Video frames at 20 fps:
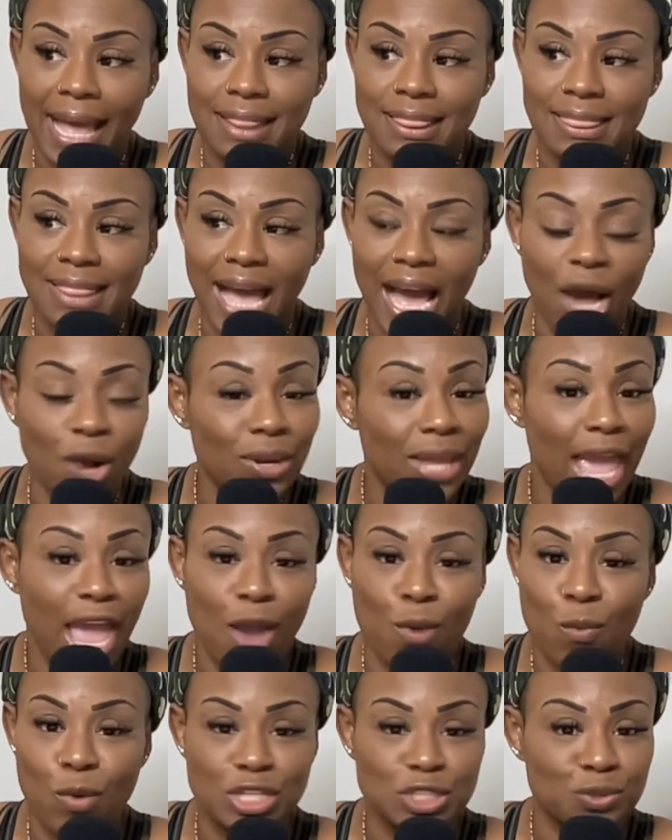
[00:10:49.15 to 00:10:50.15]
I only had
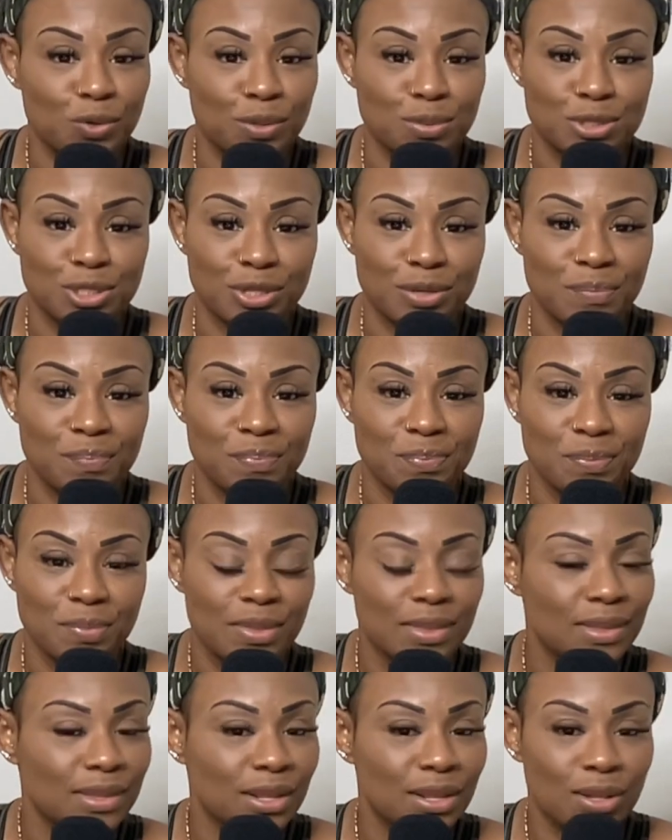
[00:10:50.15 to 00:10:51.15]
one scripture.
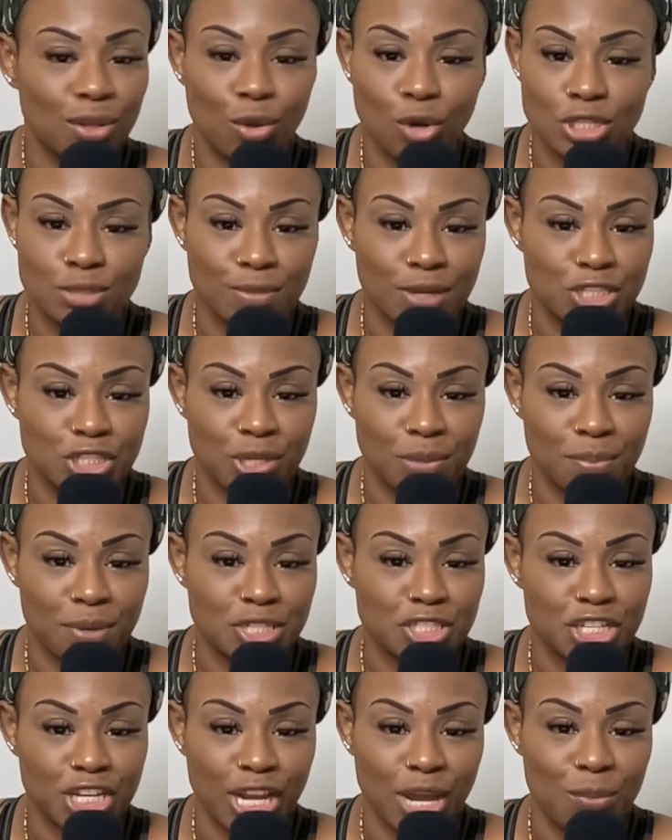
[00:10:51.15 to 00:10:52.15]
Lord is my shepherd, I
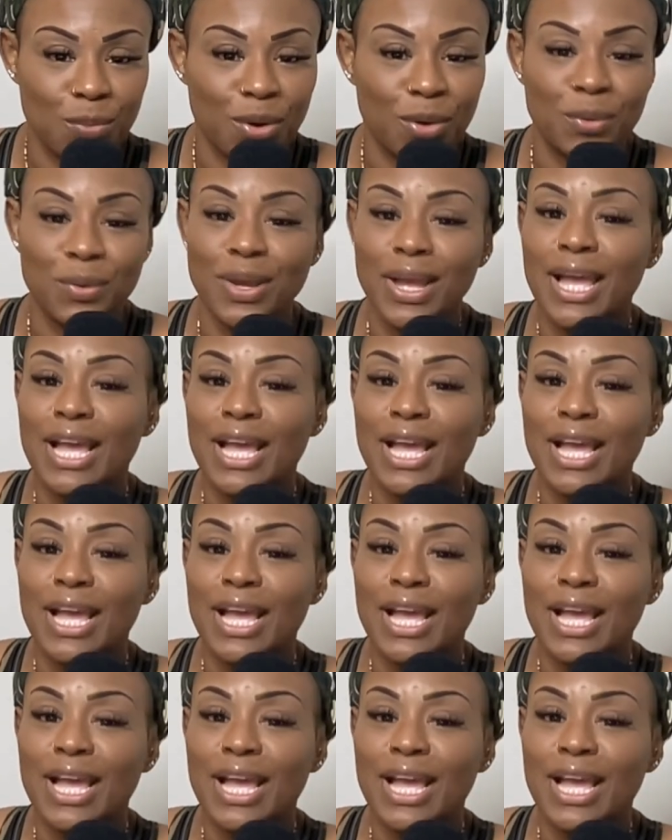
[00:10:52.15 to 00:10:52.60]
shall not want.